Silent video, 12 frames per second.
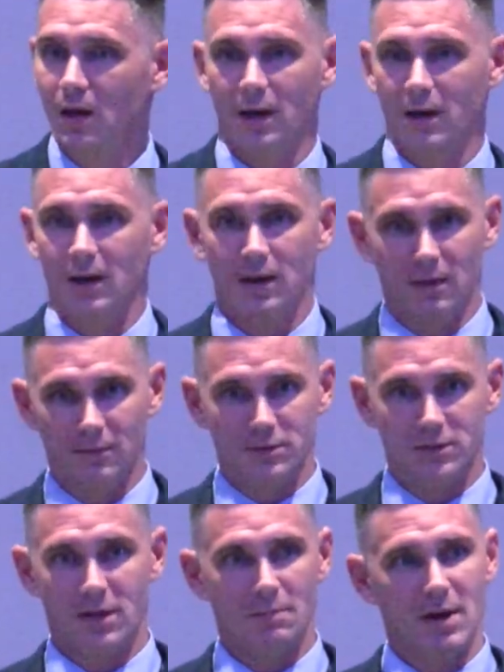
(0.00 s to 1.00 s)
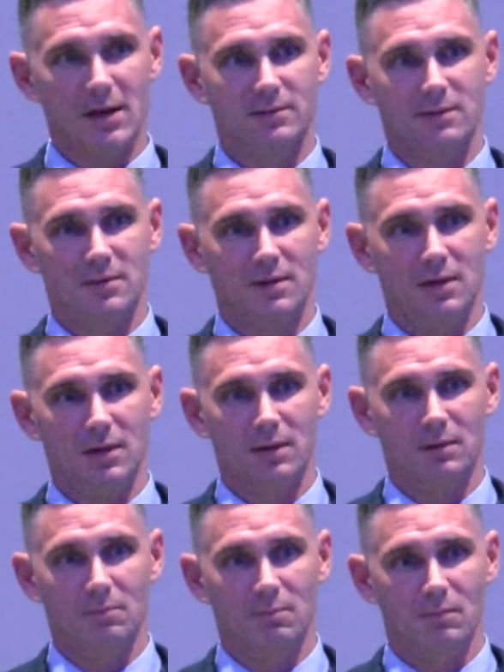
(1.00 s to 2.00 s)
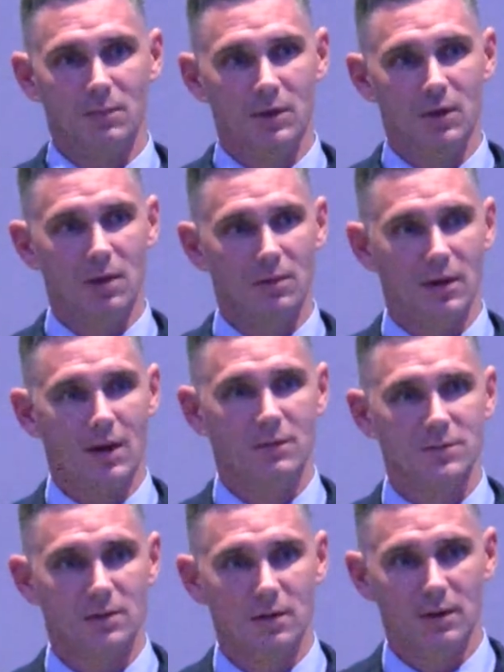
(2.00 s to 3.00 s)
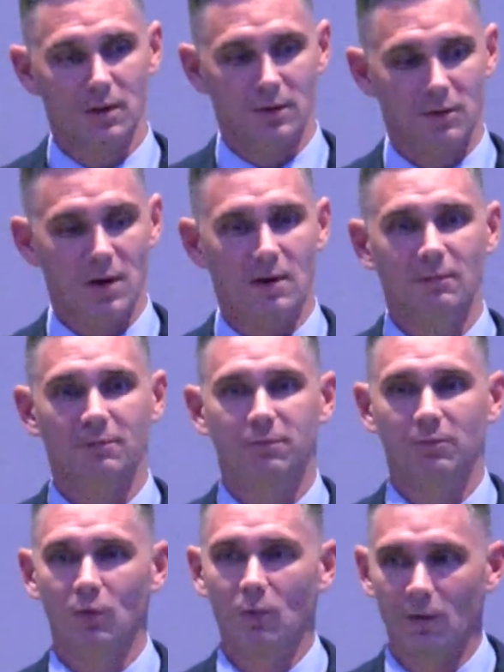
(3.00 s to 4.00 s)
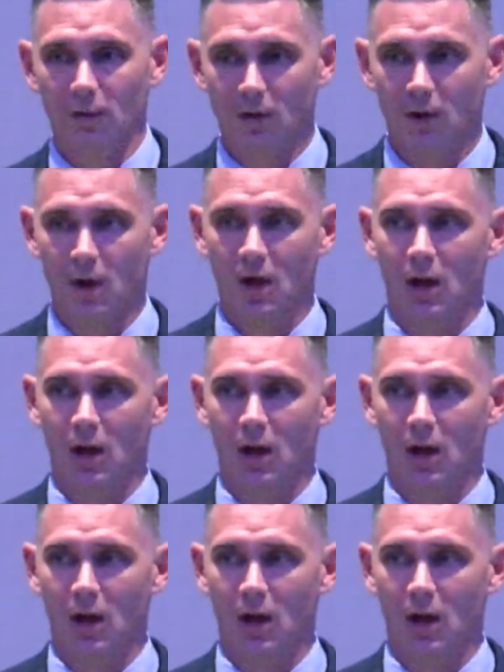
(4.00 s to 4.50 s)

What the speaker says: Like, I never stepped back to think, you know, that I was on the ground floor